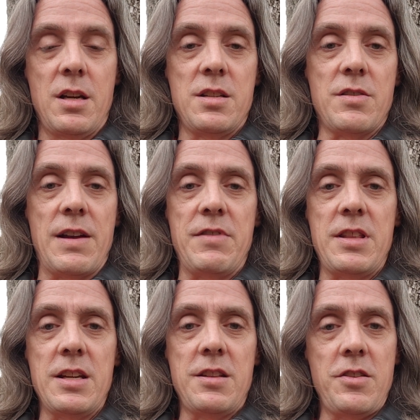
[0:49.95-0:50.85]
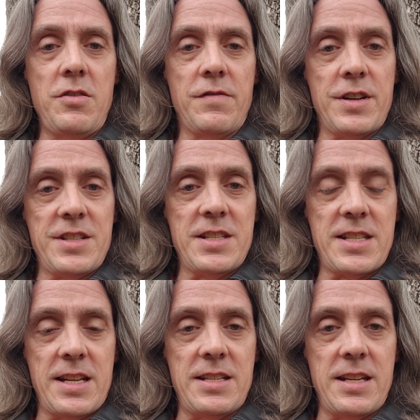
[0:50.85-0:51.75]
So everything in the universe is
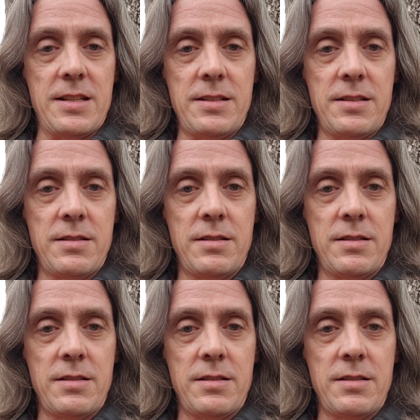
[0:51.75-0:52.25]
sentient.